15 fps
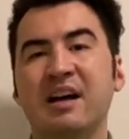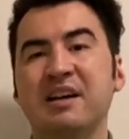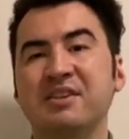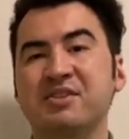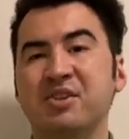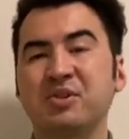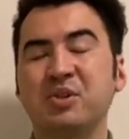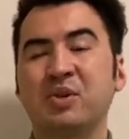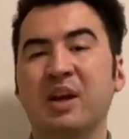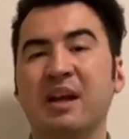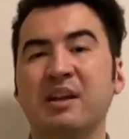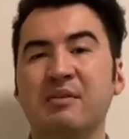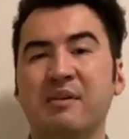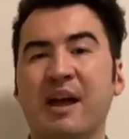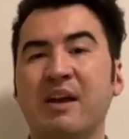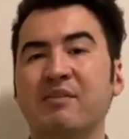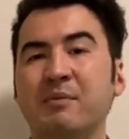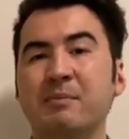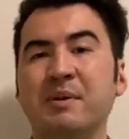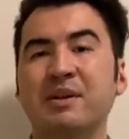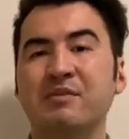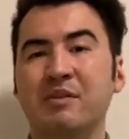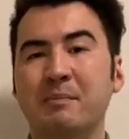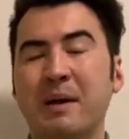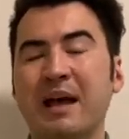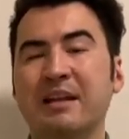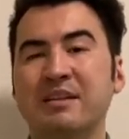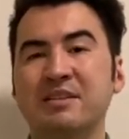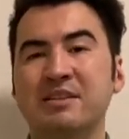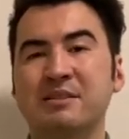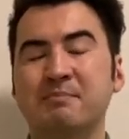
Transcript: So you kind of have a bit of a balance.